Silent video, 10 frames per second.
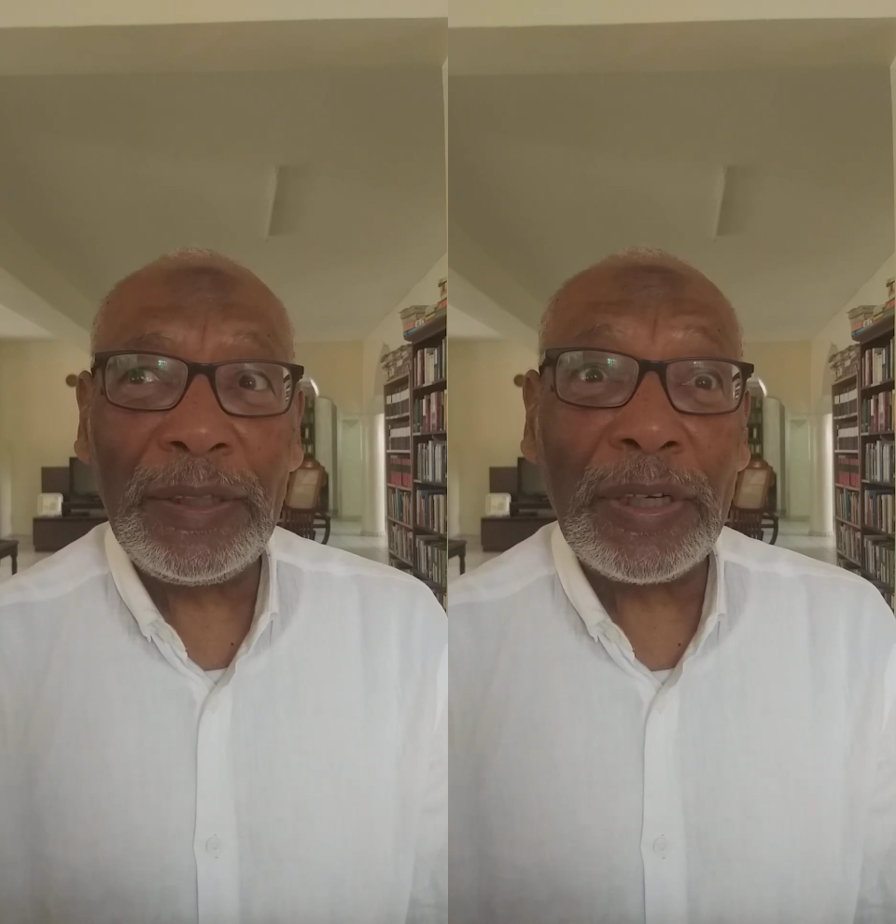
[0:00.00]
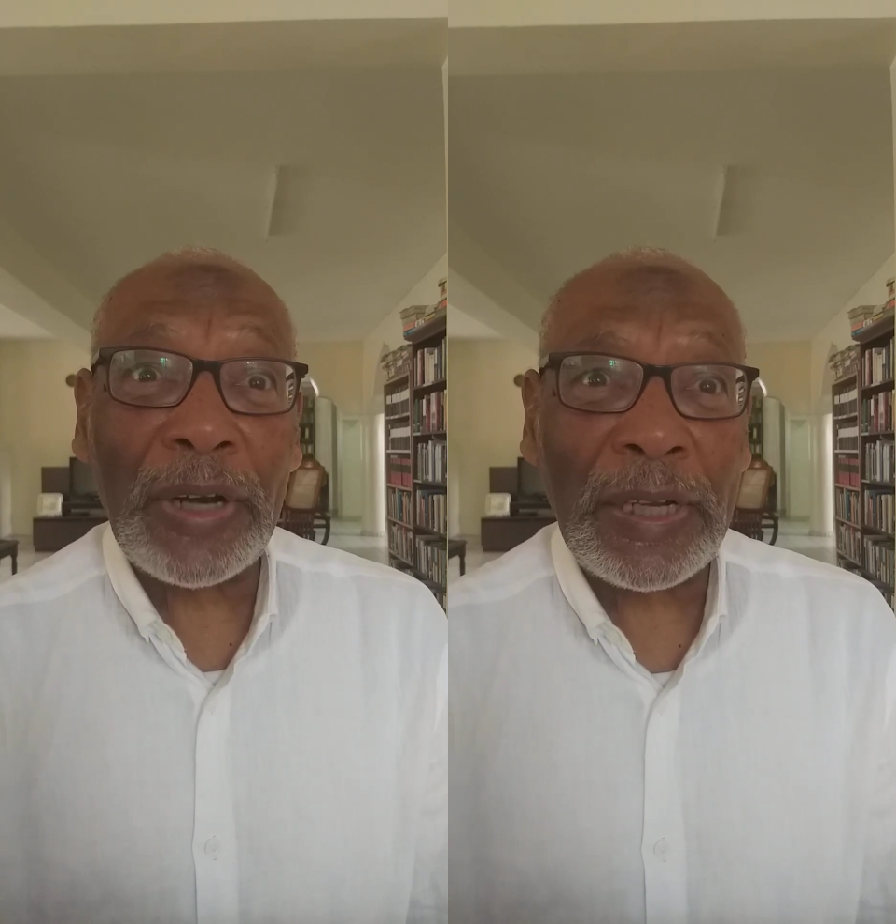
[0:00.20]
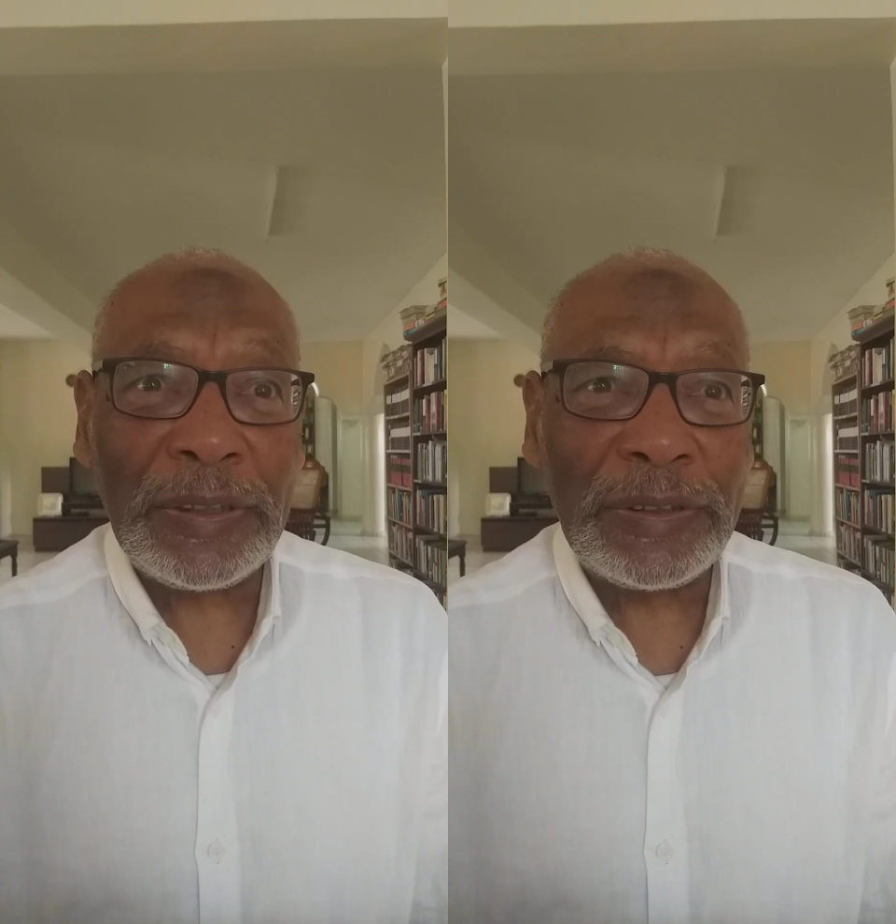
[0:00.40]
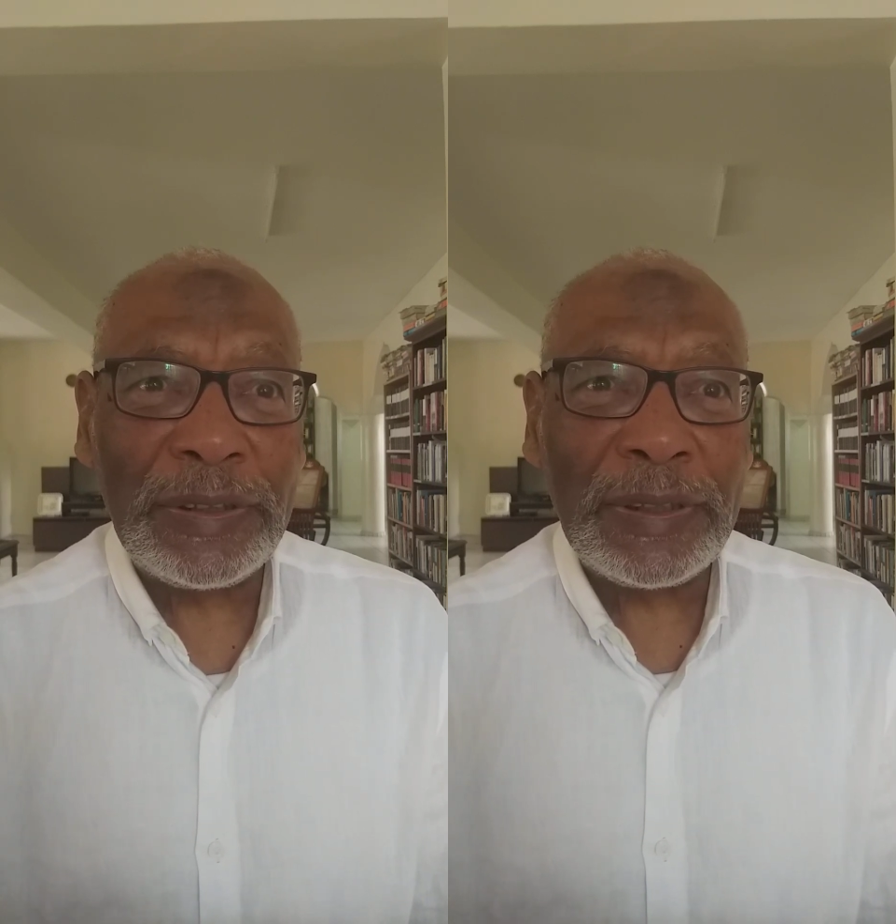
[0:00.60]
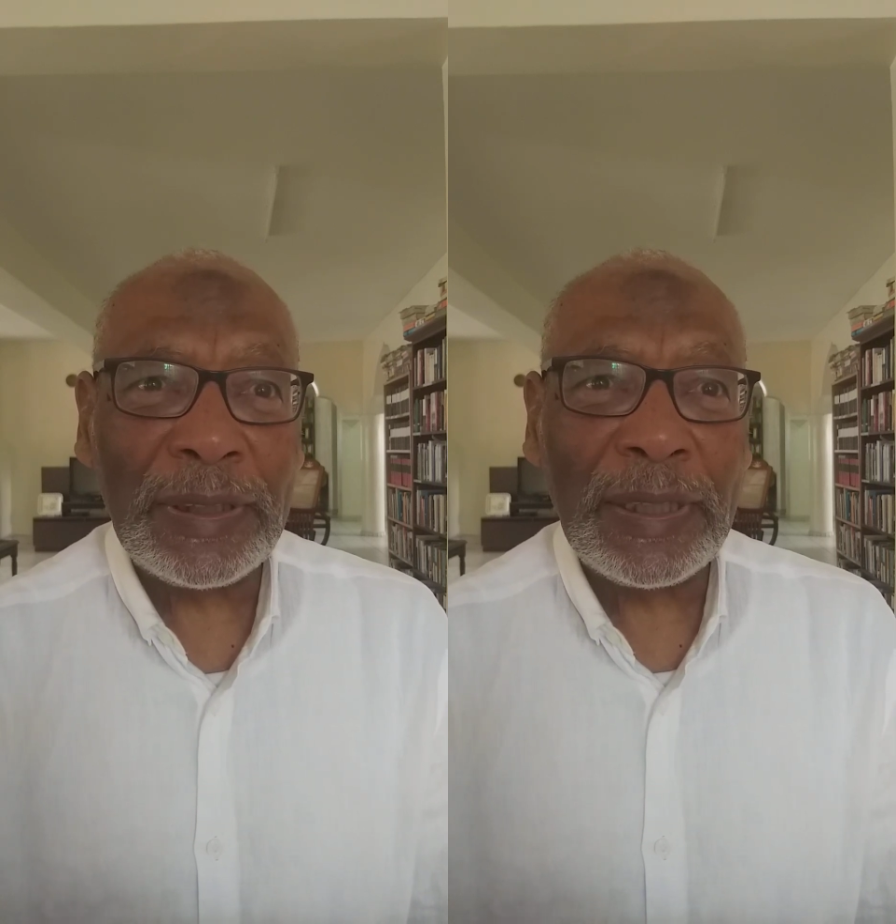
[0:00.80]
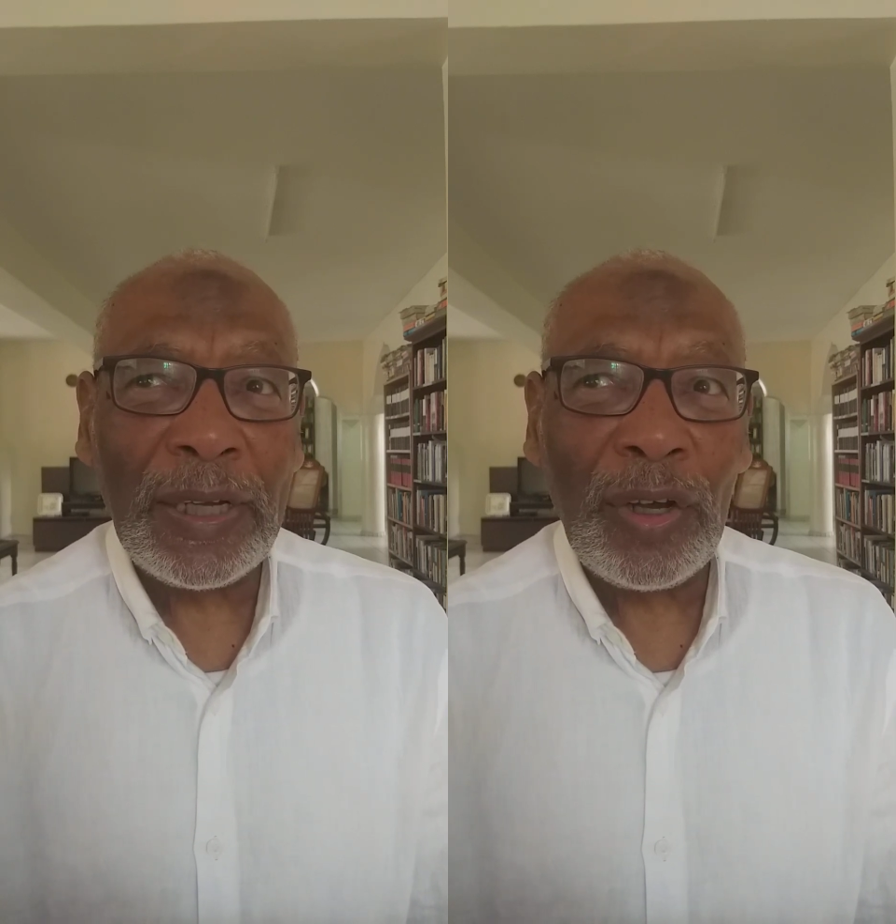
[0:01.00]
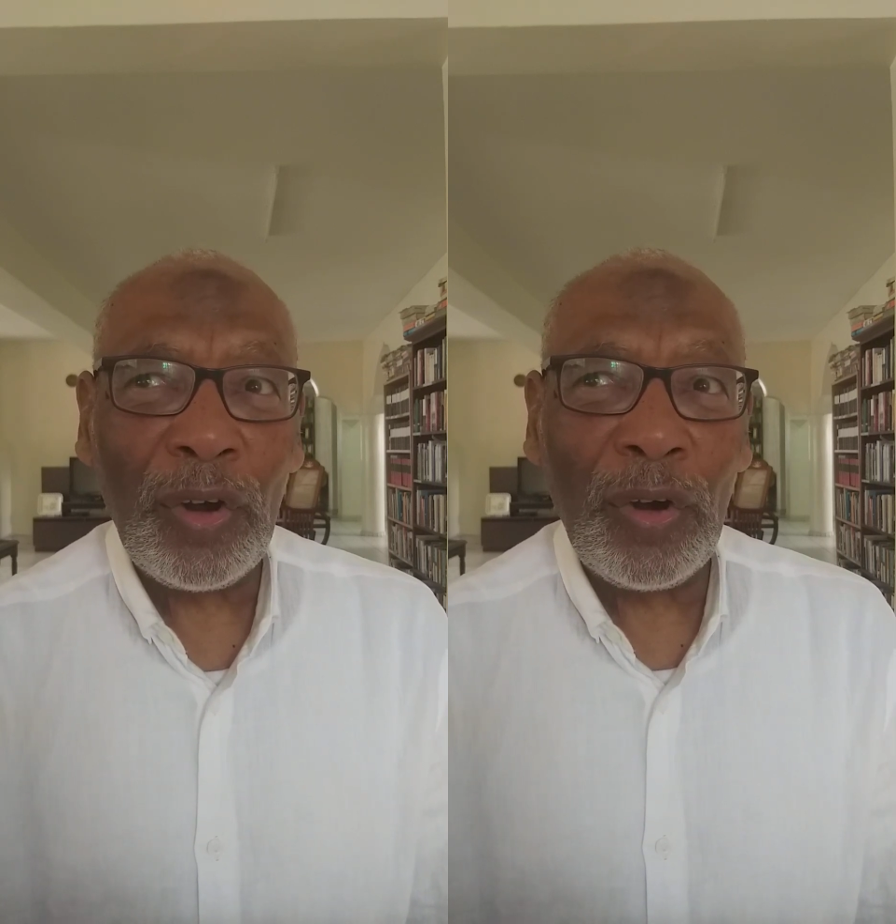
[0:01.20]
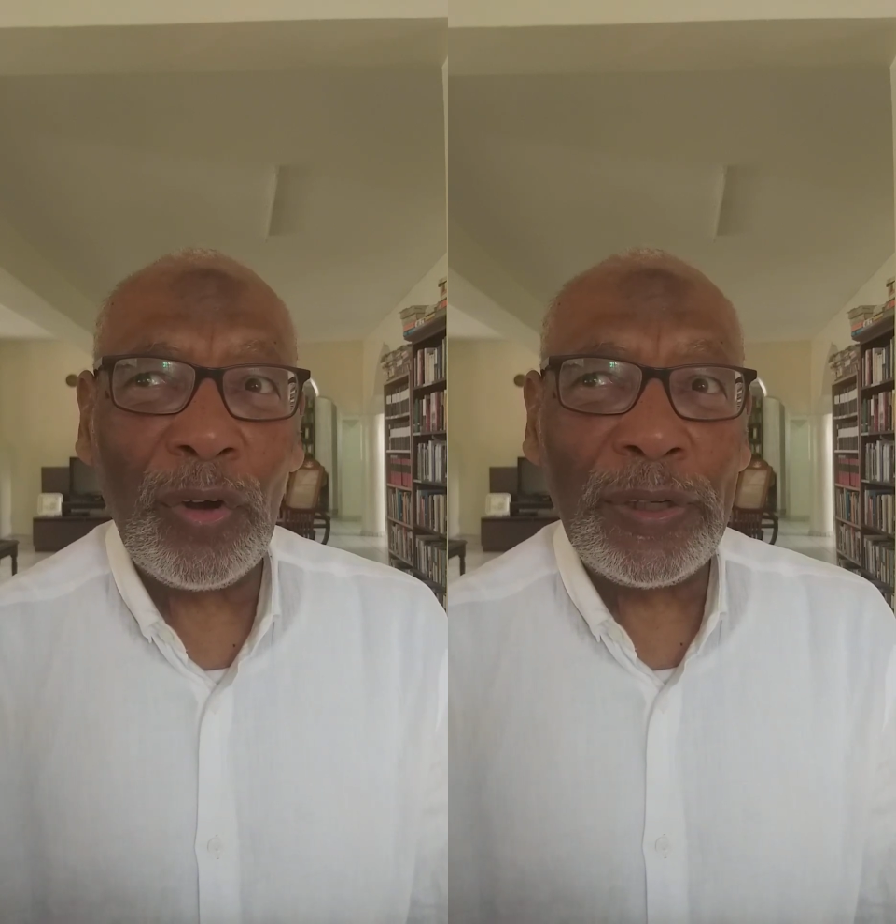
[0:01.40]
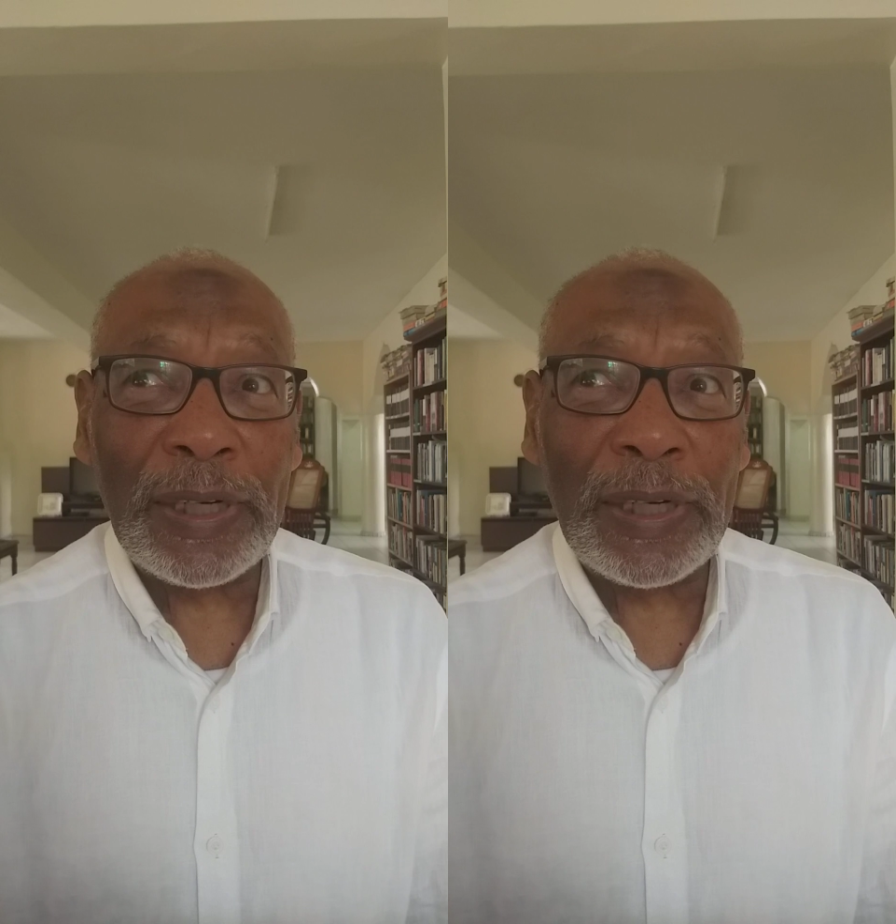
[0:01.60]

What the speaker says: deranged or